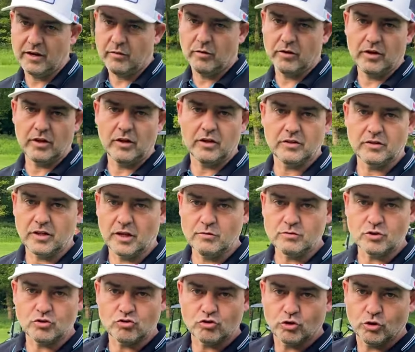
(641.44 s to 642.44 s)
don't want
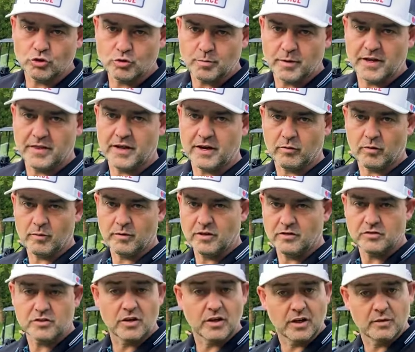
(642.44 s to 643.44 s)
loads of draw spin, they don't want to be
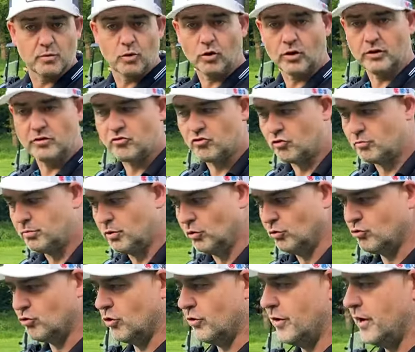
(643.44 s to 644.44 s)
certainly pull
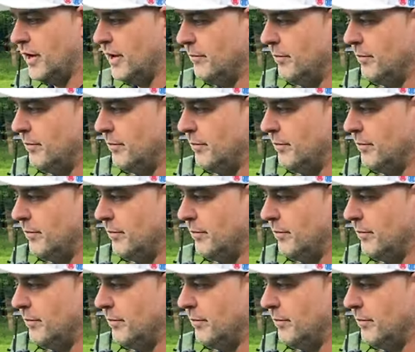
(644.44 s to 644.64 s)
drawing it.